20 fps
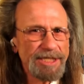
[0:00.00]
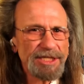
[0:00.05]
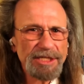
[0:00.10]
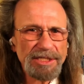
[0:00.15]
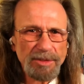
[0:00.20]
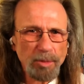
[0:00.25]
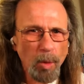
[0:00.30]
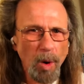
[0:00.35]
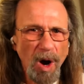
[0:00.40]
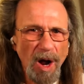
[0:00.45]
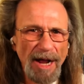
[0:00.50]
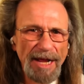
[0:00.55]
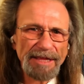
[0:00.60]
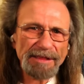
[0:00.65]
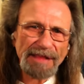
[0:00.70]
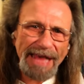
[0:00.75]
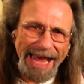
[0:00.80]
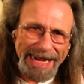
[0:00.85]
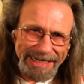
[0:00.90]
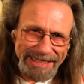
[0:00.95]
is why
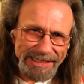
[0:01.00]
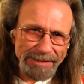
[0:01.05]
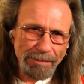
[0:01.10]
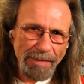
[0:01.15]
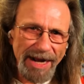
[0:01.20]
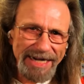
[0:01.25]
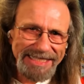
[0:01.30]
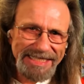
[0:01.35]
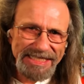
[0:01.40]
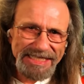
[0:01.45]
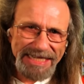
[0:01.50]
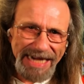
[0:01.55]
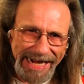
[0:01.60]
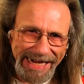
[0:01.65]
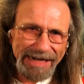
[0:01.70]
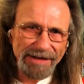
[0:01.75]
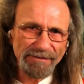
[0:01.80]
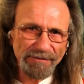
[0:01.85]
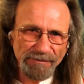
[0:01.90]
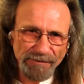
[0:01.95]
that is my
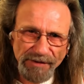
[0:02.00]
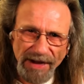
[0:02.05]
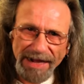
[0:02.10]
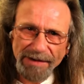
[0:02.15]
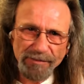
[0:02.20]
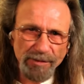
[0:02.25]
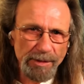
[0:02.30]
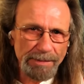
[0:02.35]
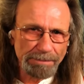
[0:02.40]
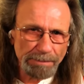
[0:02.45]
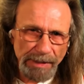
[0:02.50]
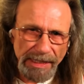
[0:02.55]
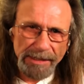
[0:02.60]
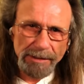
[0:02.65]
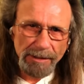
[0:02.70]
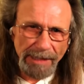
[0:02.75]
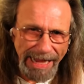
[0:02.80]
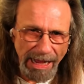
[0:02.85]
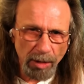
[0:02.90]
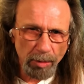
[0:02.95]
second favorite
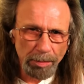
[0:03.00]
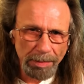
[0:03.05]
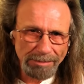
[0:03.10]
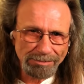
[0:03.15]
Beatle album.